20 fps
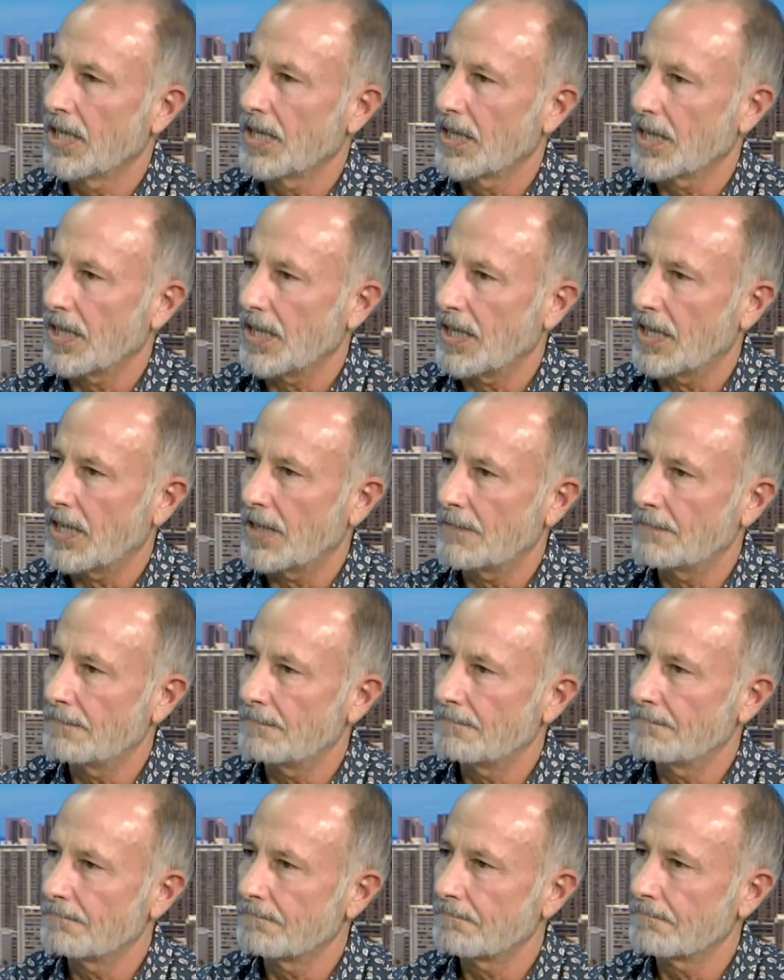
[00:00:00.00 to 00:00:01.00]
um,
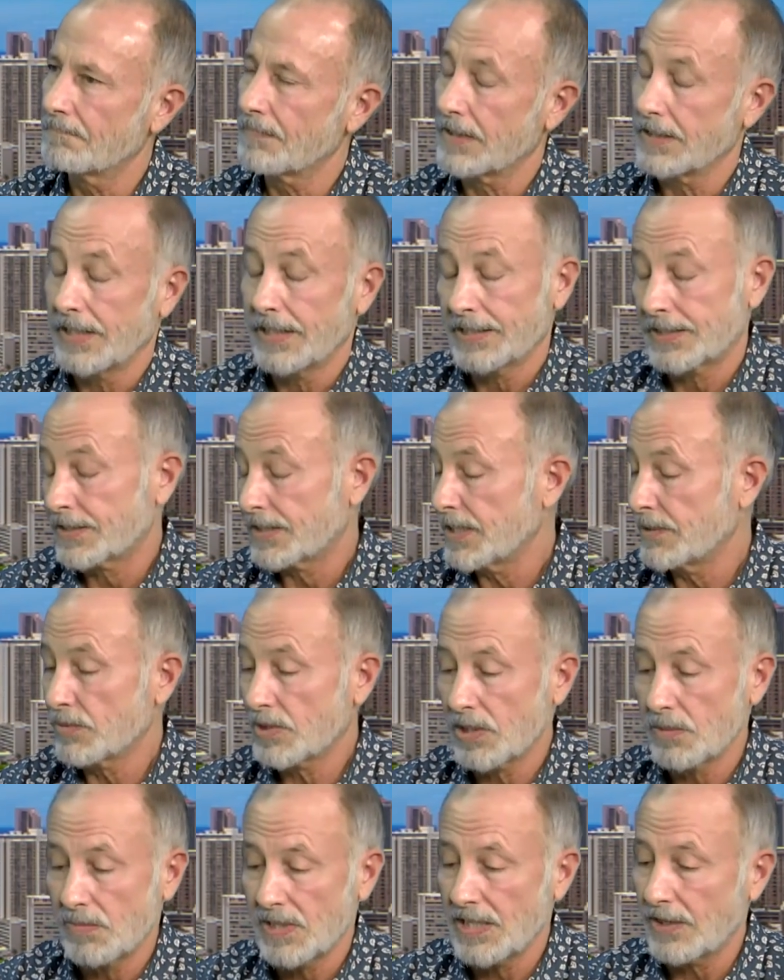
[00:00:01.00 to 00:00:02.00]
it seems
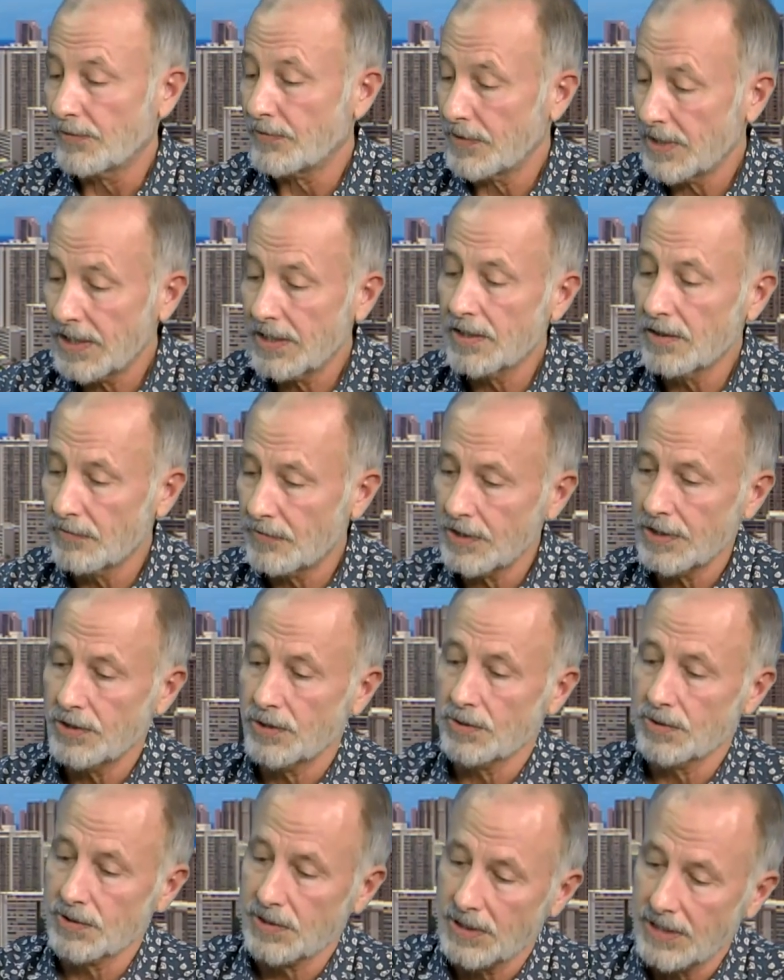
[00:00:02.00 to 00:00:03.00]
to me if
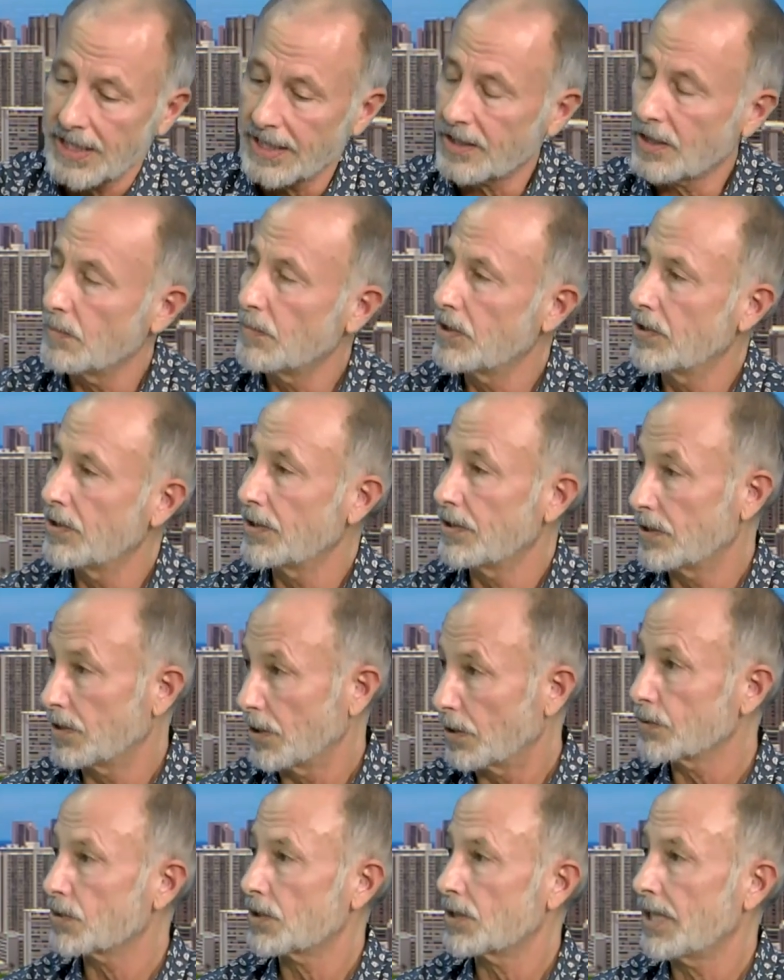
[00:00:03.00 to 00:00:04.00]
individuals in that community
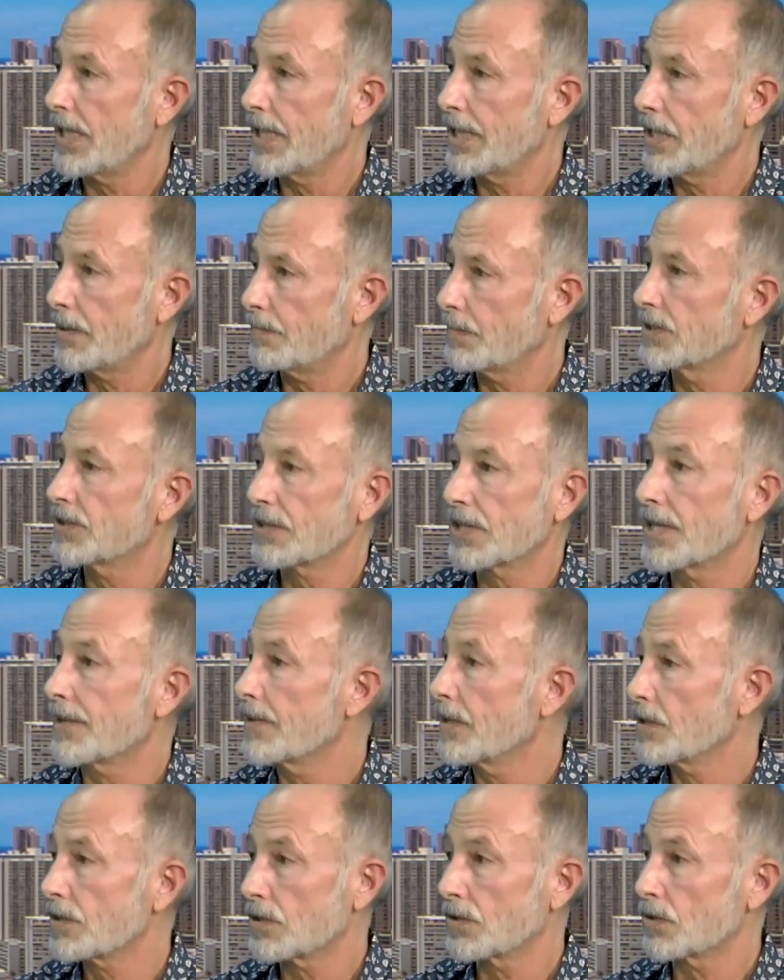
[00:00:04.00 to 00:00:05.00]
don't stand up and say
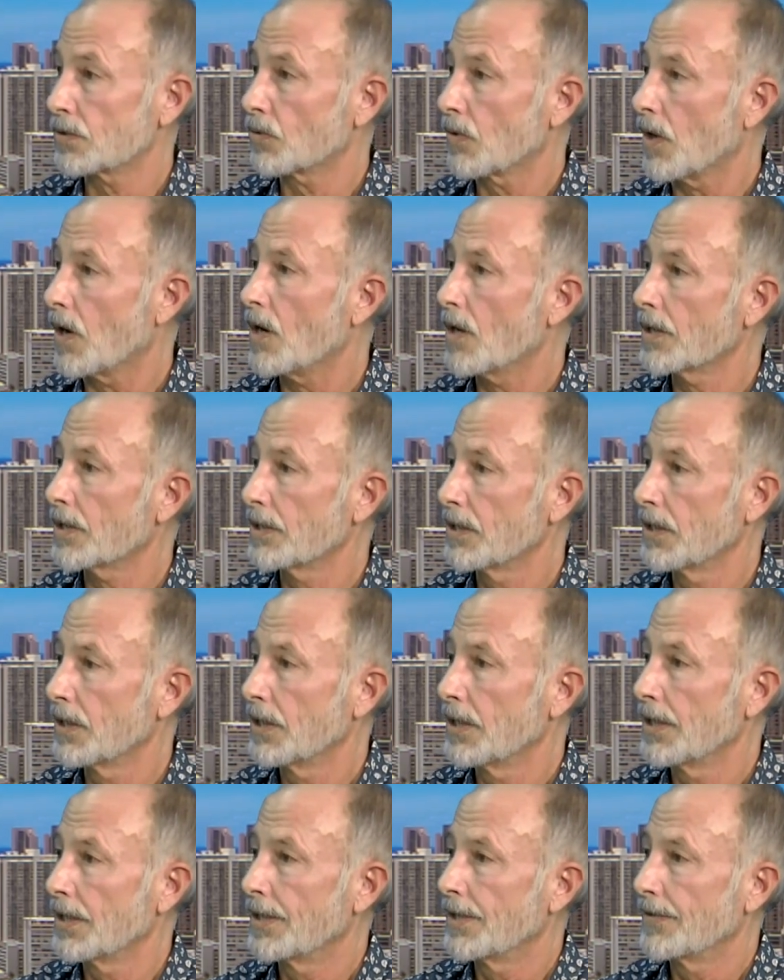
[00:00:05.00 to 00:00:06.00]
this is wrong,
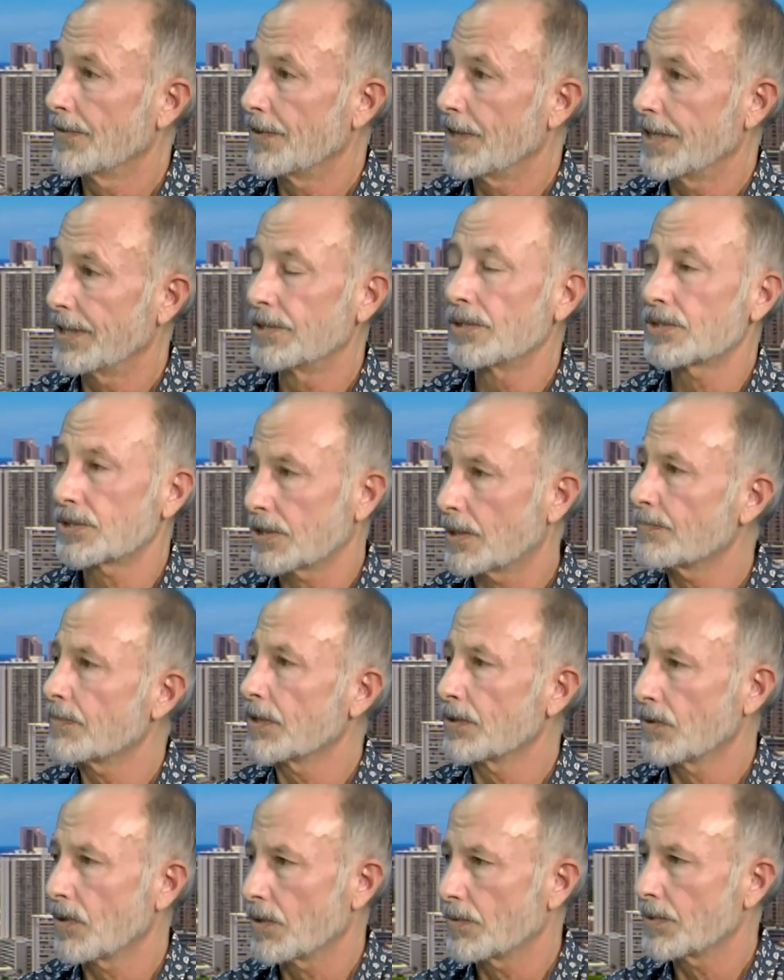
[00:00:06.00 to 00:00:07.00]
then there's
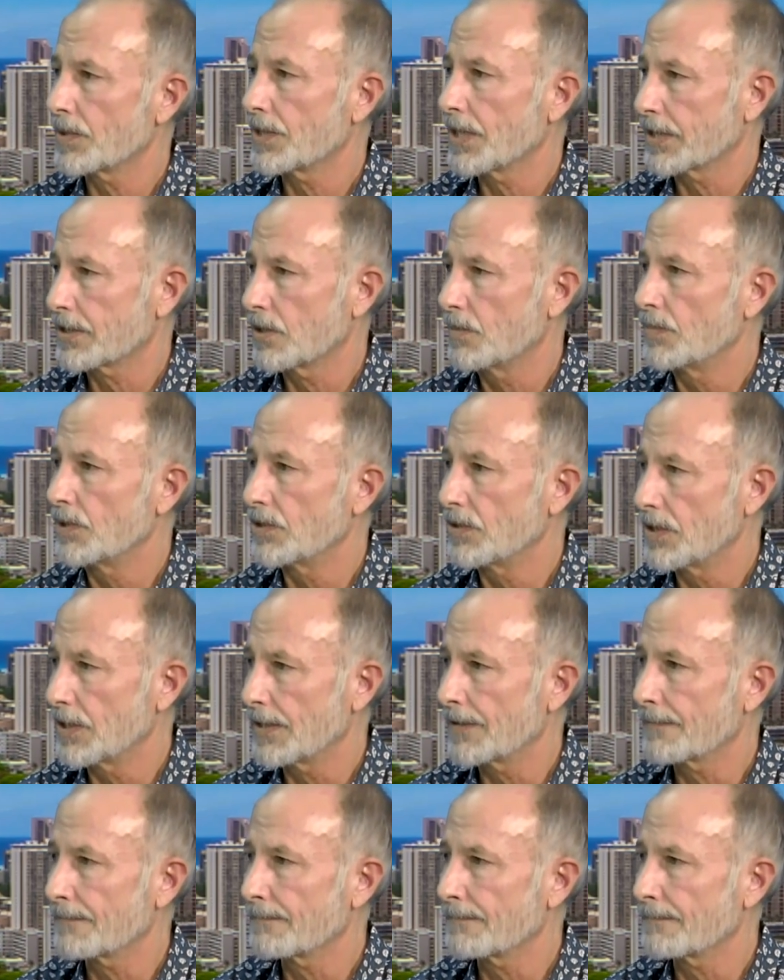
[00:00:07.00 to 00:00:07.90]
something wrong with that community.